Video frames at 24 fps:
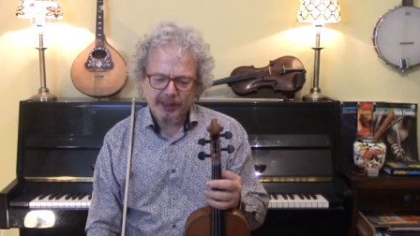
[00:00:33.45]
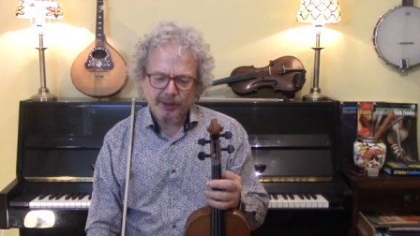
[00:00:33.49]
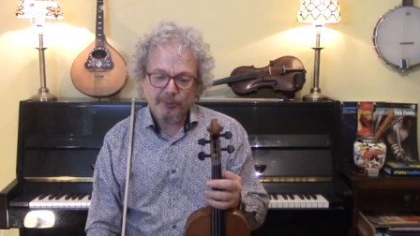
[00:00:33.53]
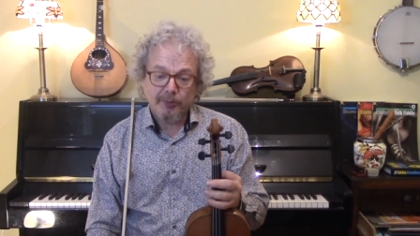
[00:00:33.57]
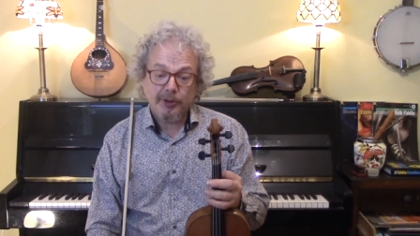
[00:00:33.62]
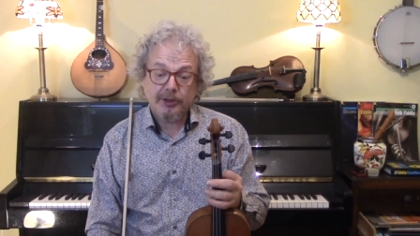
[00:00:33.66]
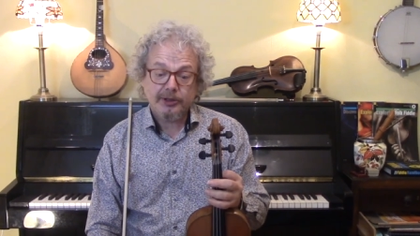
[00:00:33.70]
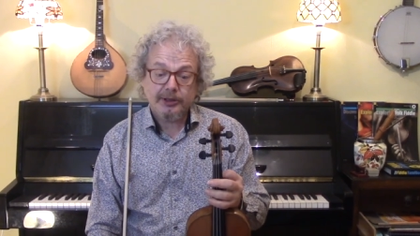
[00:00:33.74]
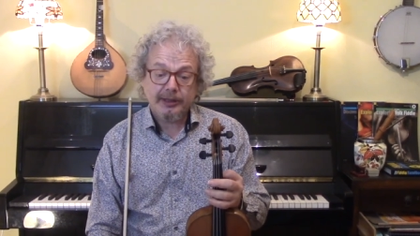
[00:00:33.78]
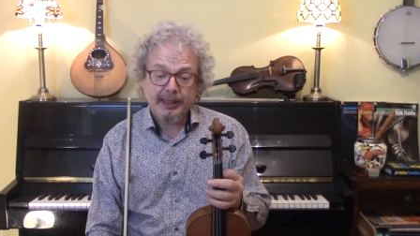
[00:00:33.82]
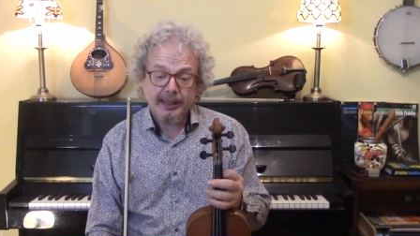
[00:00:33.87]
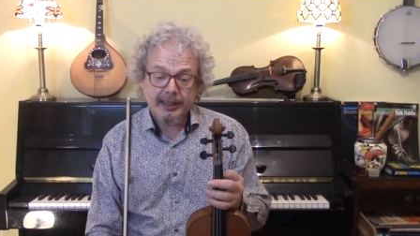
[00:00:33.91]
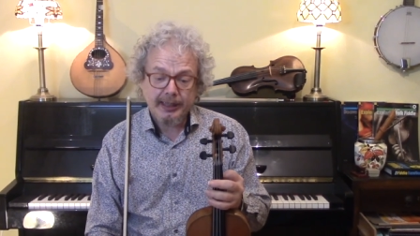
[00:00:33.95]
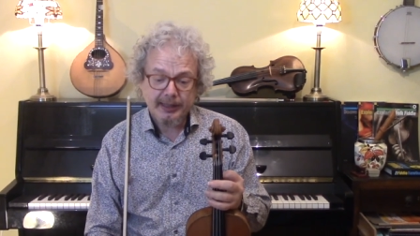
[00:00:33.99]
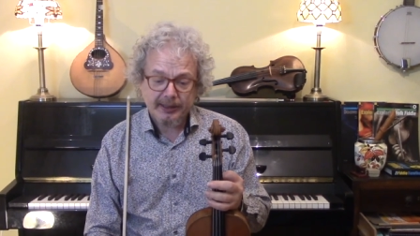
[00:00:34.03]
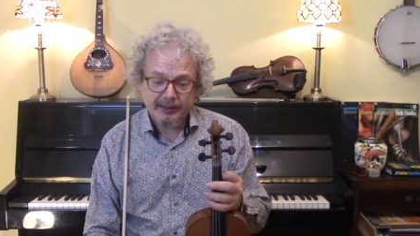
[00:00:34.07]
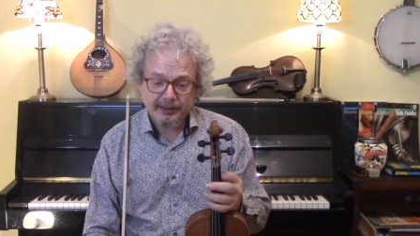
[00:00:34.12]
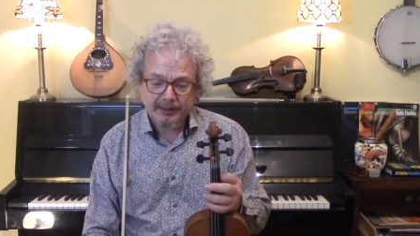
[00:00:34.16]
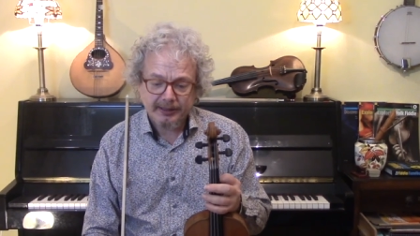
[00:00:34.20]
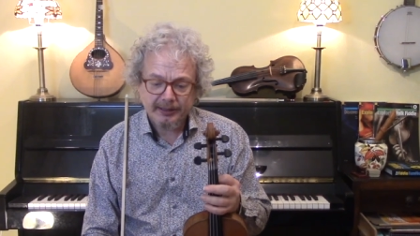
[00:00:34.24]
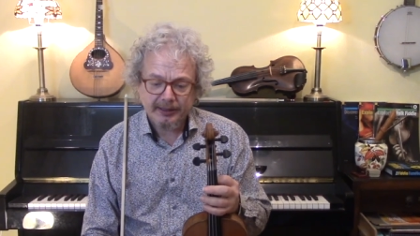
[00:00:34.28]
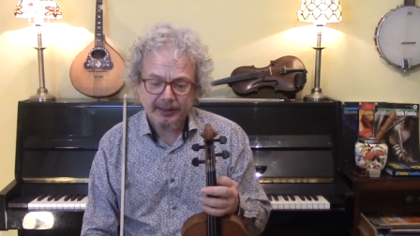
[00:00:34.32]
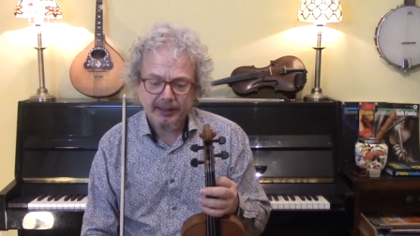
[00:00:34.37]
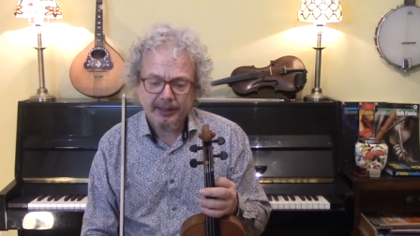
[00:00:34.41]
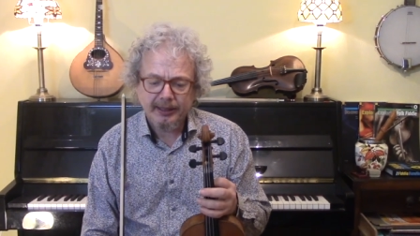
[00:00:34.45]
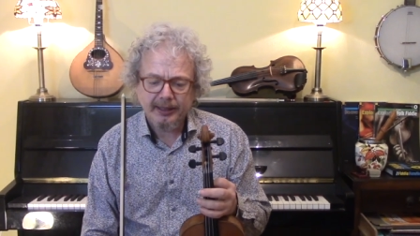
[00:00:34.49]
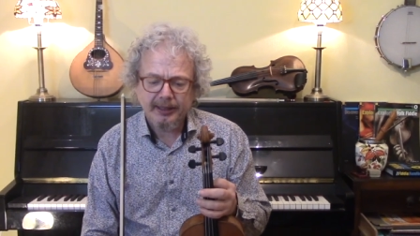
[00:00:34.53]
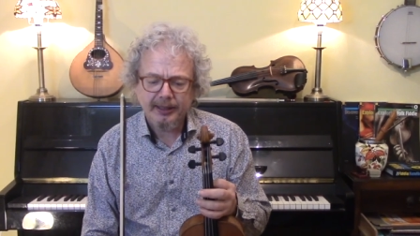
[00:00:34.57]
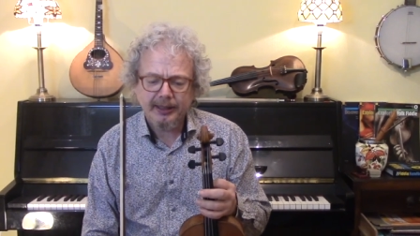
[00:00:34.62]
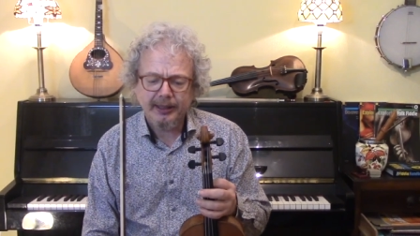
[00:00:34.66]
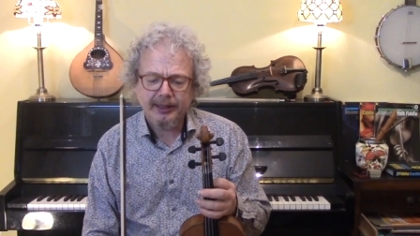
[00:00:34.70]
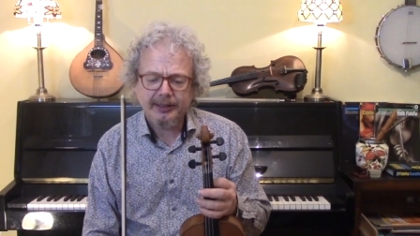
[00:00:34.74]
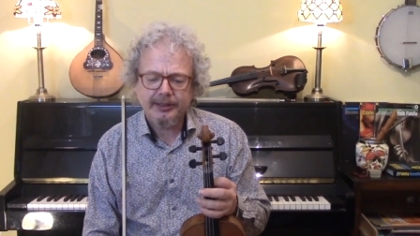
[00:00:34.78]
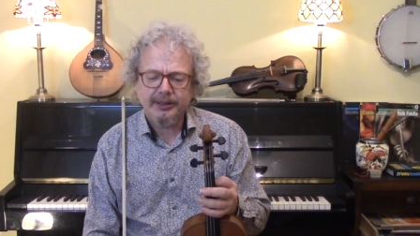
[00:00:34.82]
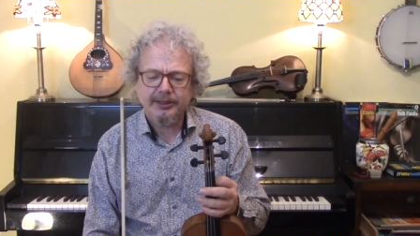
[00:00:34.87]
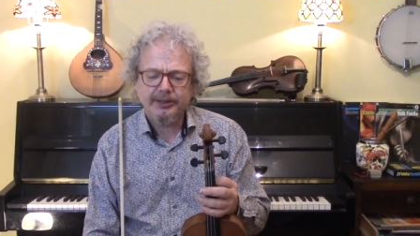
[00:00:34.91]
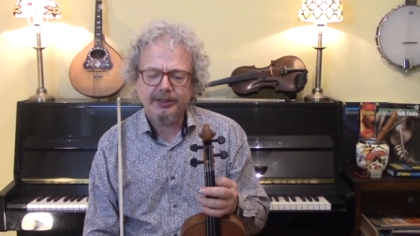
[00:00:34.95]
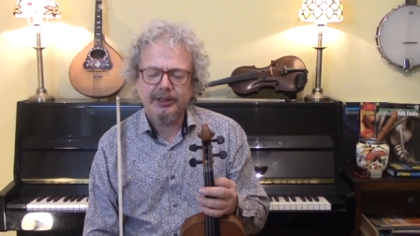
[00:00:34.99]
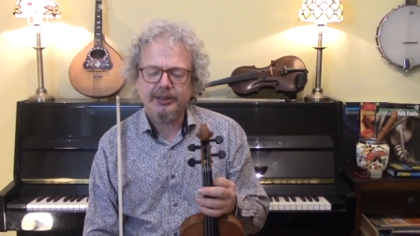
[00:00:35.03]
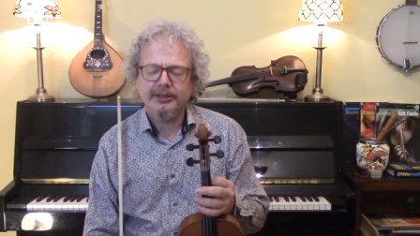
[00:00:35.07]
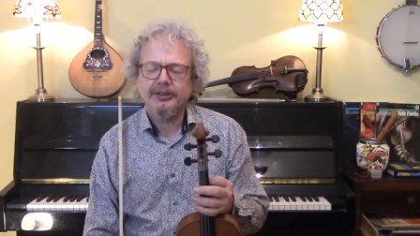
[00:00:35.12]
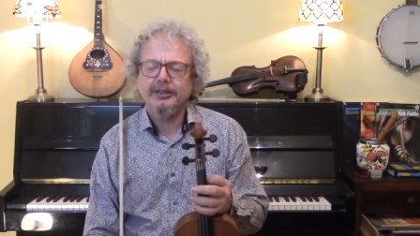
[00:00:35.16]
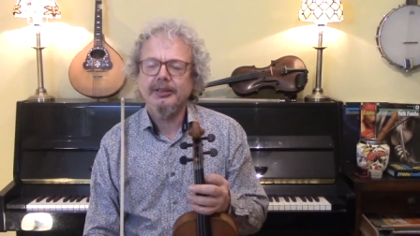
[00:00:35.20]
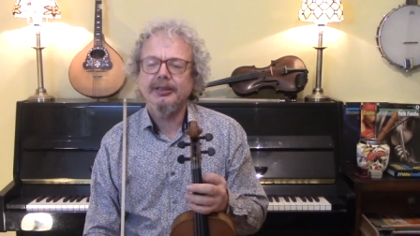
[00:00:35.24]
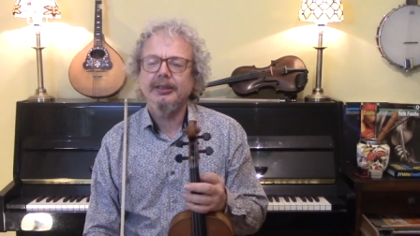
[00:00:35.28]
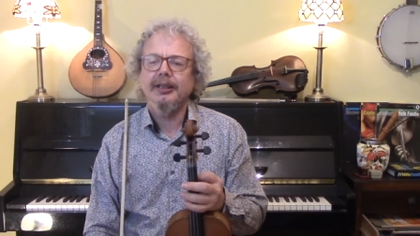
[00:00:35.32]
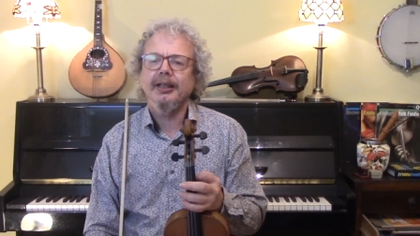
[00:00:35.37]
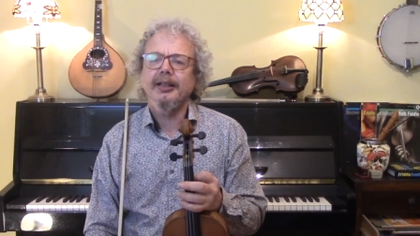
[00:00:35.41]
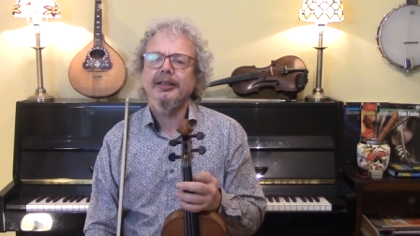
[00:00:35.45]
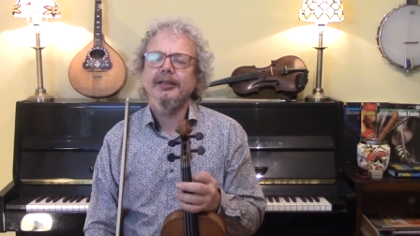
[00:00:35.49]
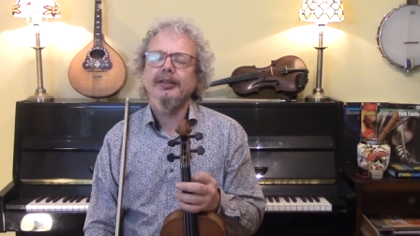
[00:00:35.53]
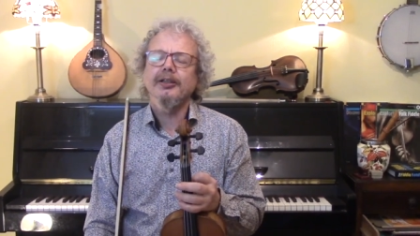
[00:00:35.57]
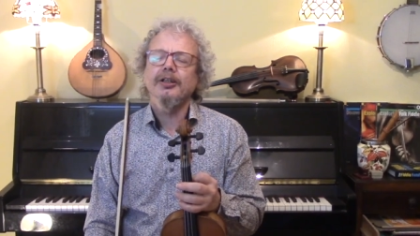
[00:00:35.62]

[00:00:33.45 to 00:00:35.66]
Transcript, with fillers: It was a hit in nineteen sixty-nine,